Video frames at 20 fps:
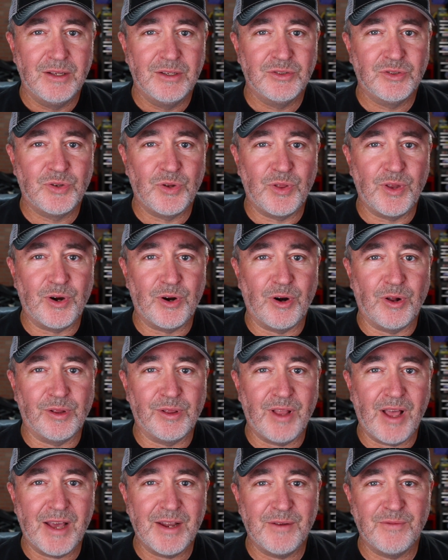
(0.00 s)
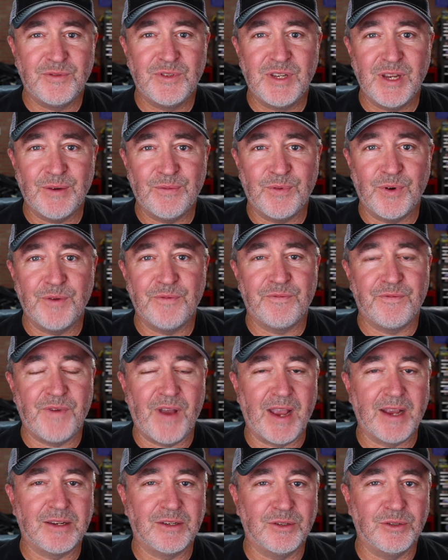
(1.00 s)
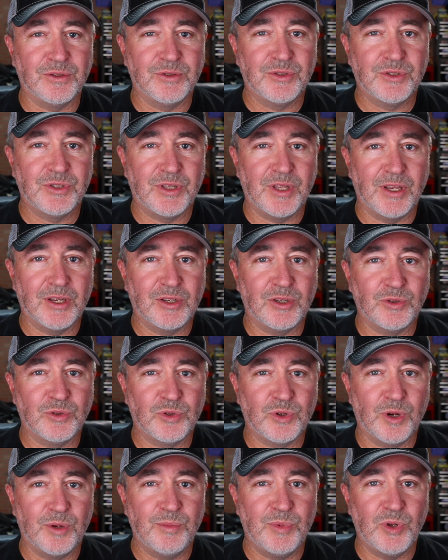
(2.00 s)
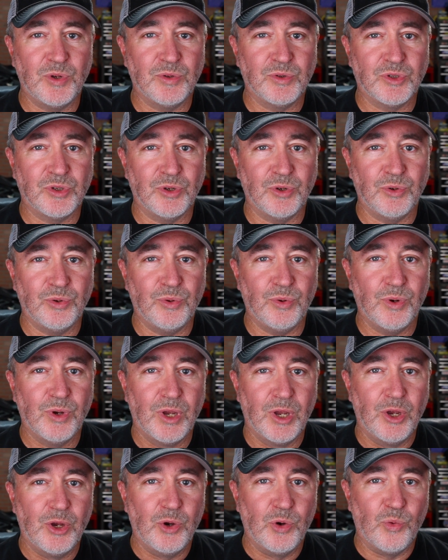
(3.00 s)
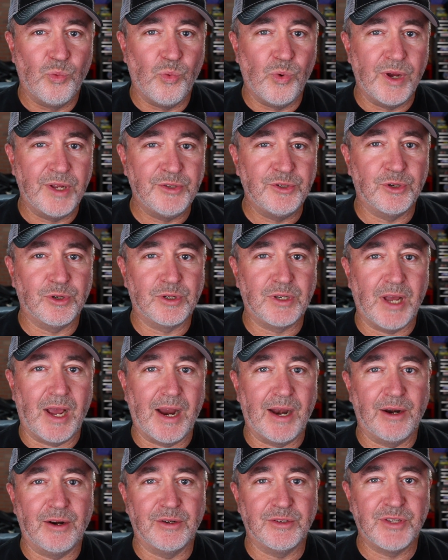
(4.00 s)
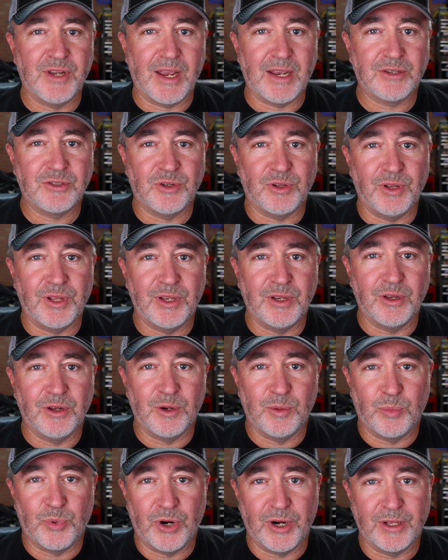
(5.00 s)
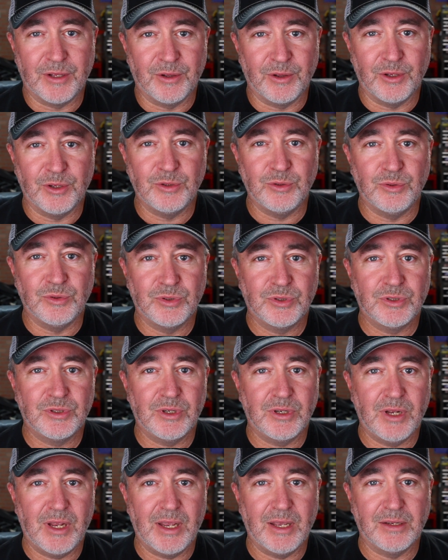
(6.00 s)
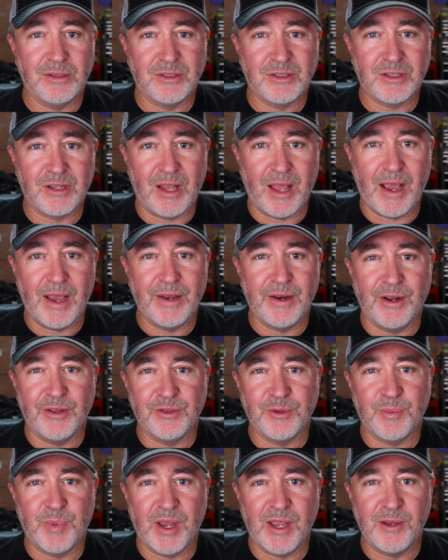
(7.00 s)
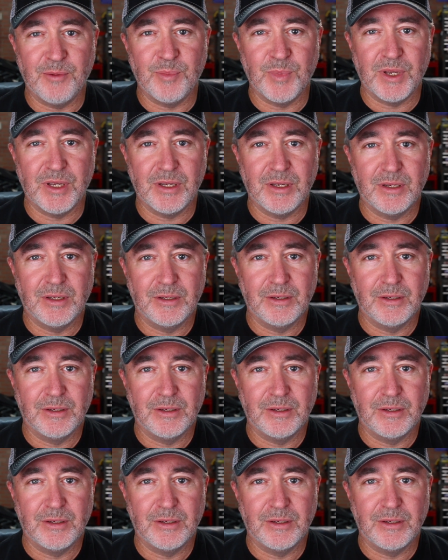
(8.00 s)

So there are a lot of different factors that contribute to when your tire is actually going to break loose and slide on the pavement.